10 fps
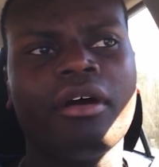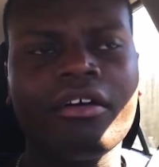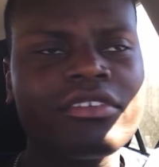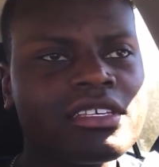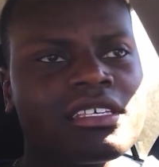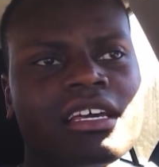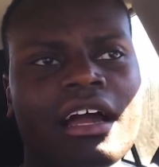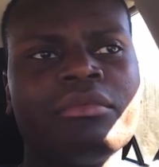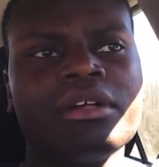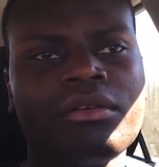obviously
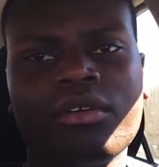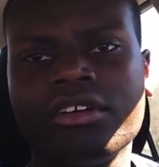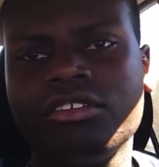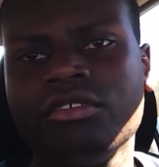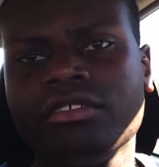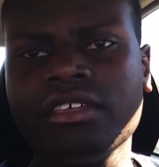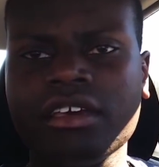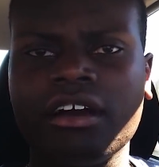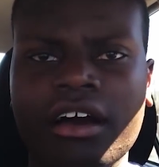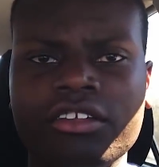I really want to do
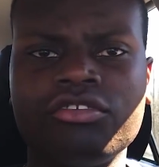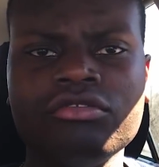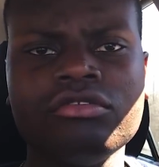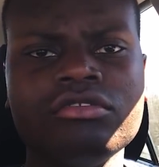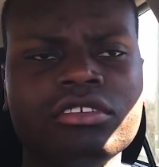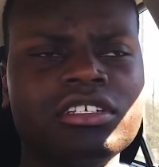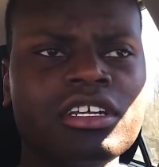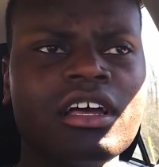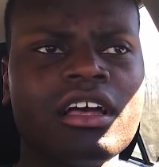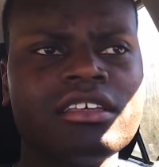the
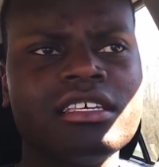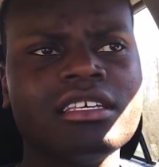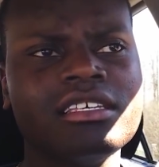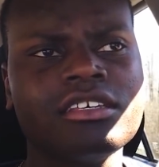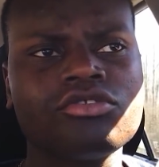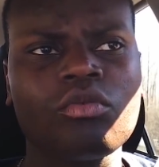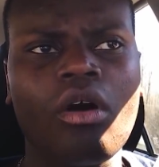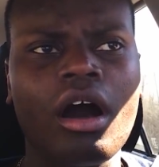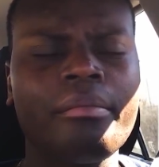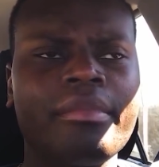2ZZ
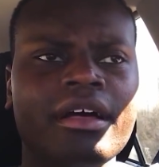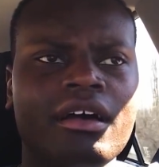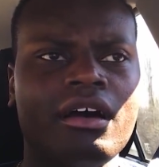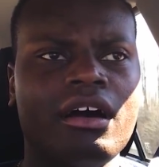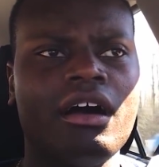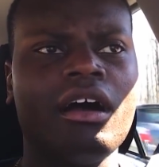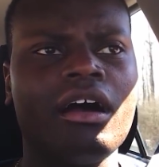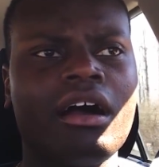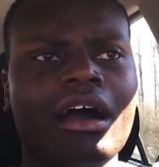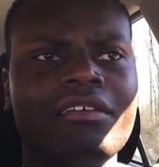swap,
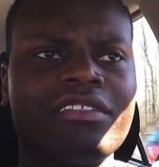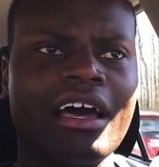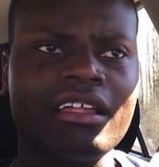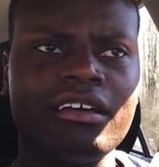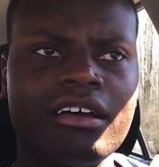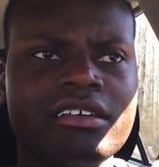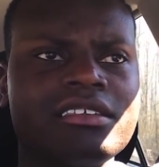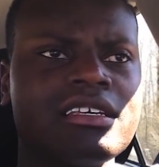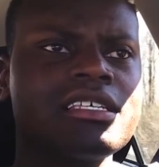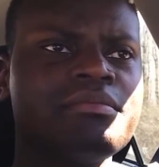have that
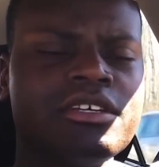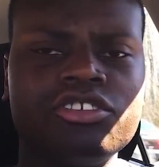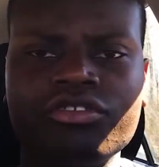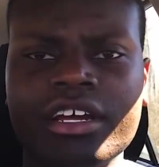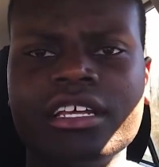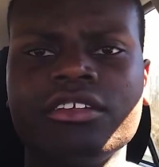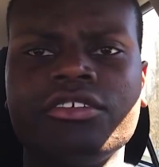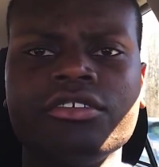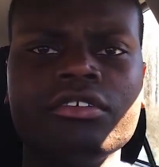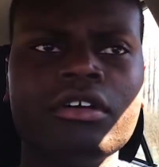6-speed tranny
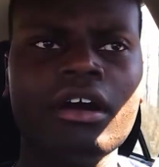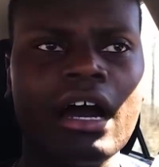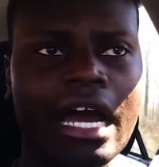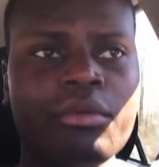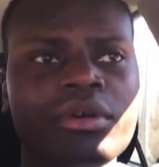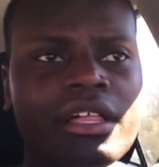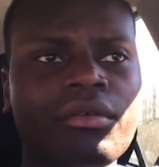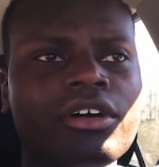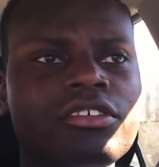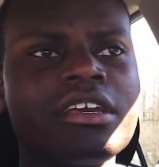too. I really
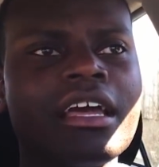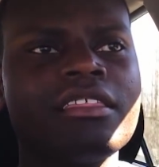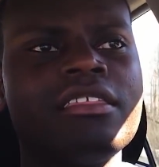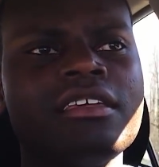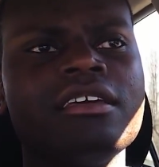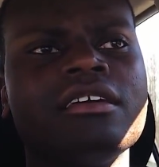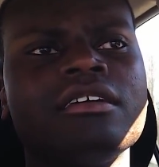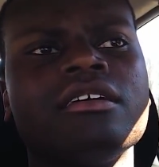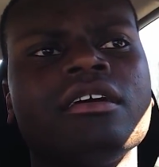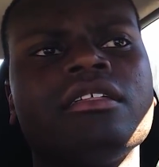want to get
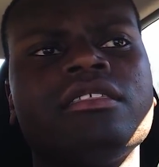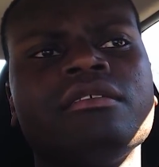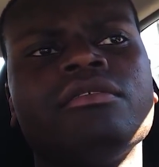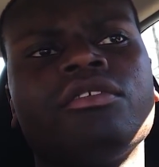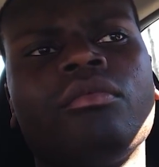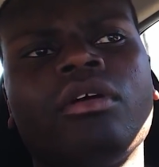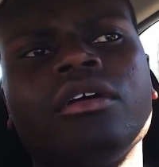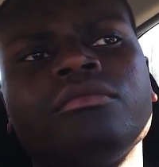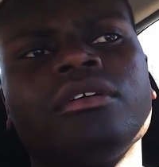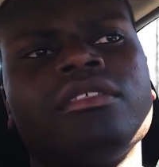the
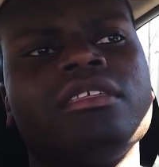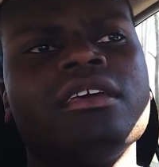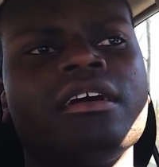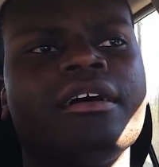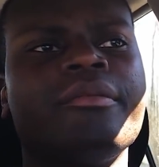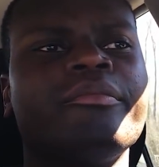one with the